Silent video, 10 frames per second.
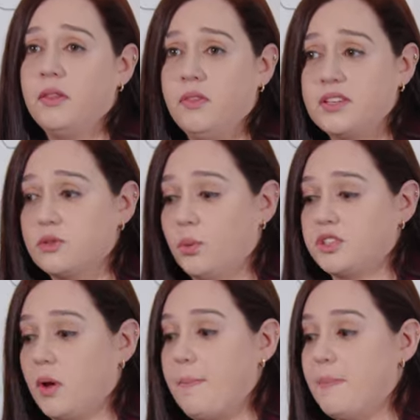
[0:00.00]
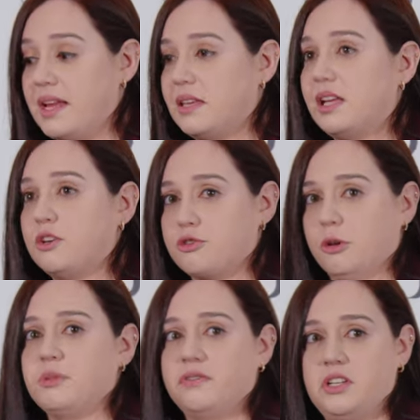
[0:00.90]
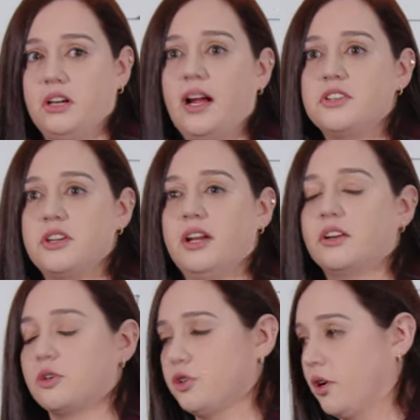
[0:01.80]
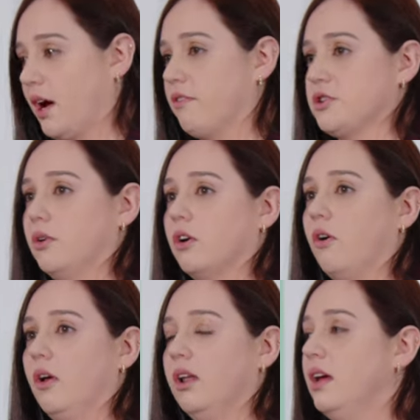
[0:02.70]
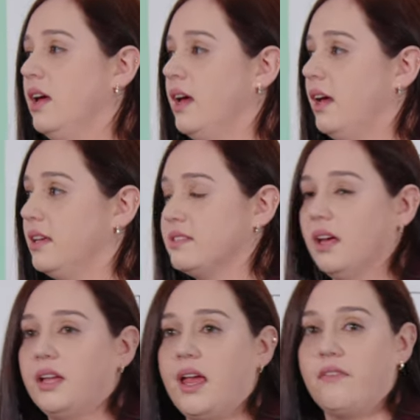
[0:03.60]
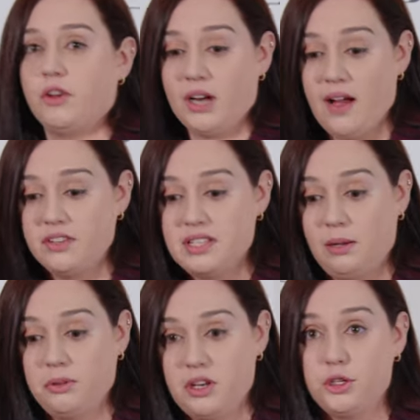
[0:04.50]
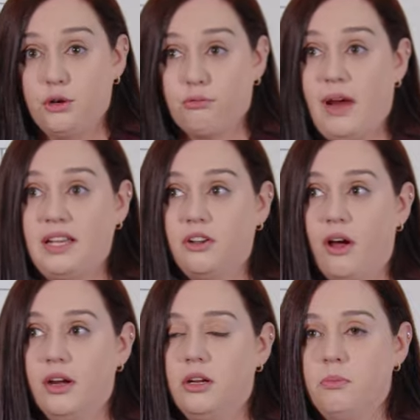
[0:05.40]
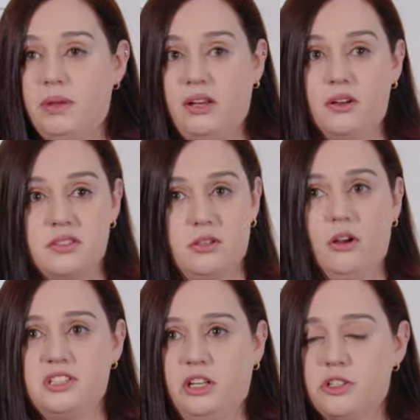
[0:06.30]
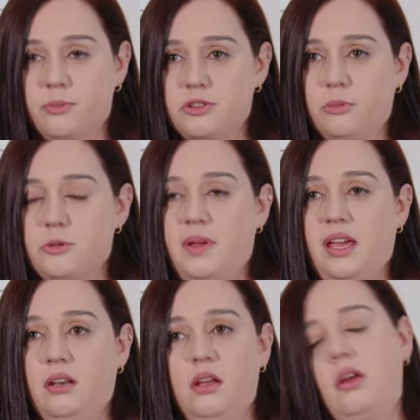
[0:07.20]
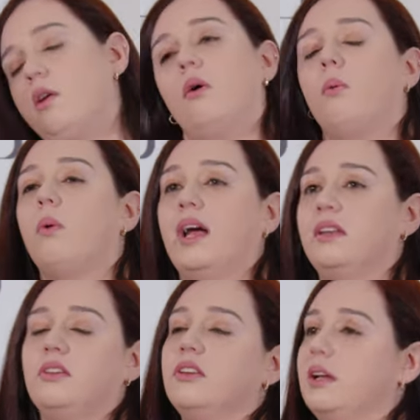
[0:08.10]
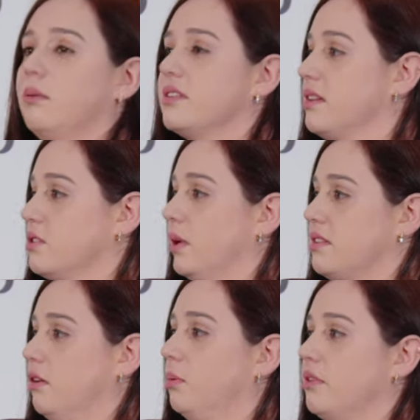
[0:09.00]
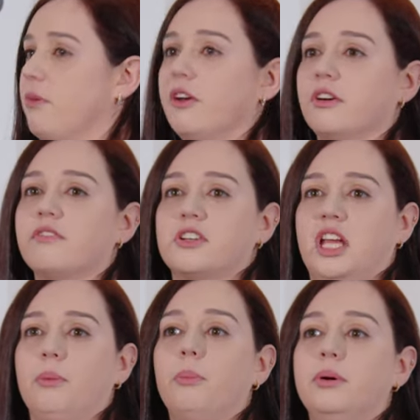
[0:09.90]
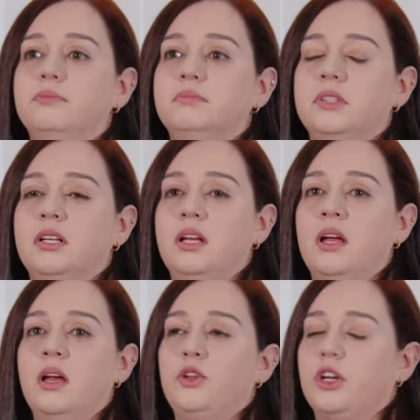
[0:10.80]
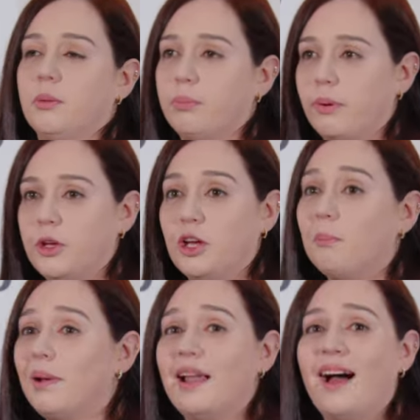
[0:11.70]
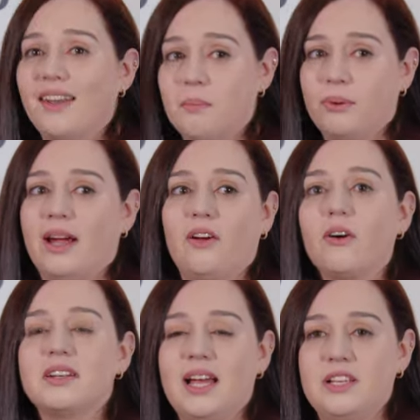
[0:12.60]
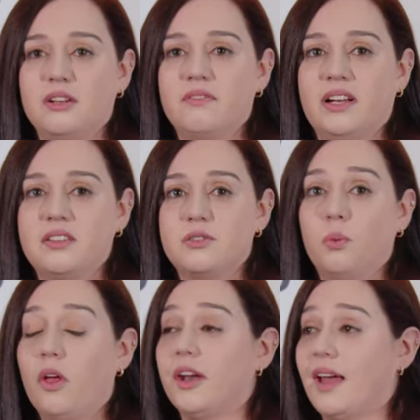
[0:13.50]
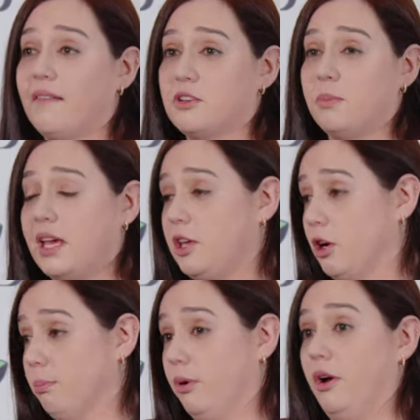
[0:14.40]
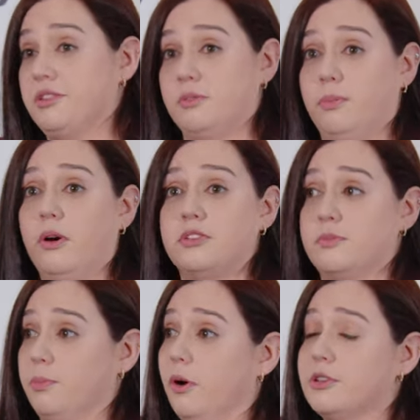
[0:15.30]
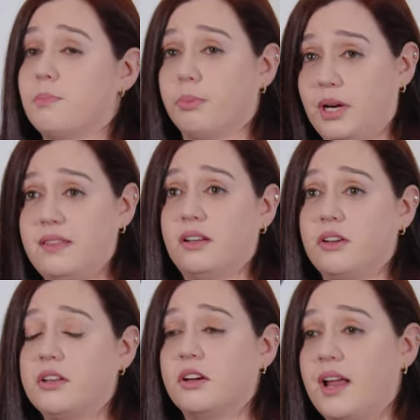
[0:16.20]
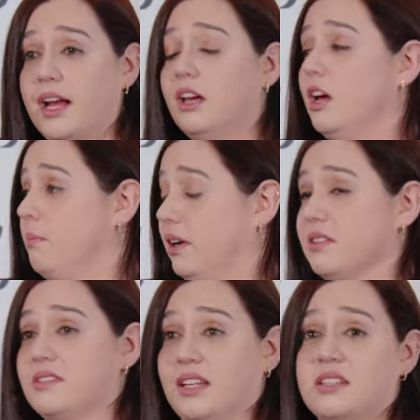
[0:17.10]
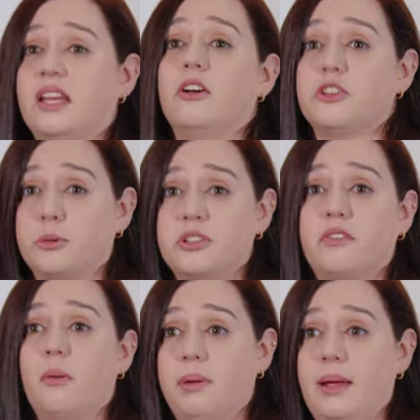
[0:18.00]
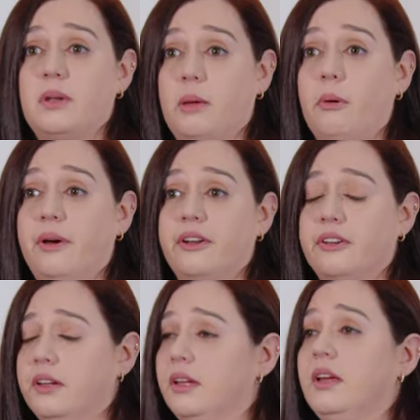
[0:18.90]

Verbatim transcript: This is what's immediately disruptive to your engineers or to whoever's on call, is that if you're having to deal with an issue right now because it's causing customers so much pain, why didn't you deal with it six weeks ago when the monitor first came up? You can, you can plan and prioritize your fixes without it having to be your boss's boss's boss breathing down your neck because 16 customers have complained to him about it.